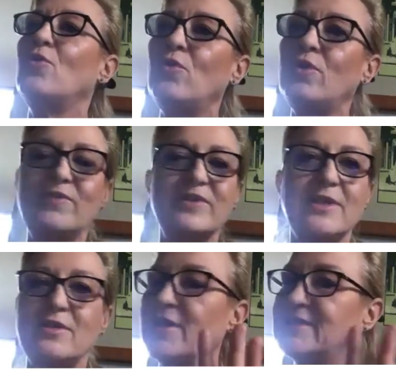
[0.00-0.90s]
all of a
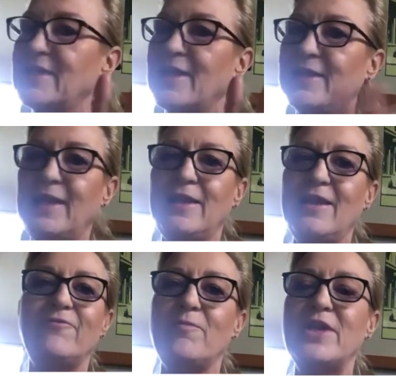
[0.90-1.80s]
sudden I started getting
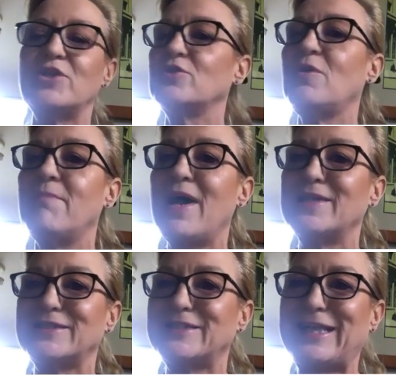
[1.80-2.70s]
information on
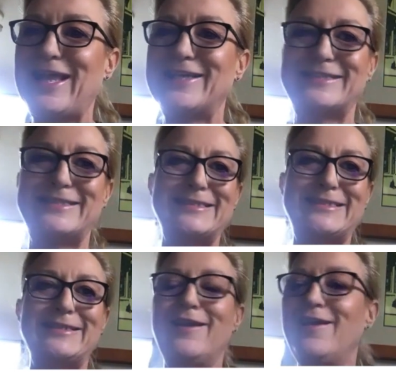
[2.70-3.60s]
masterclasses.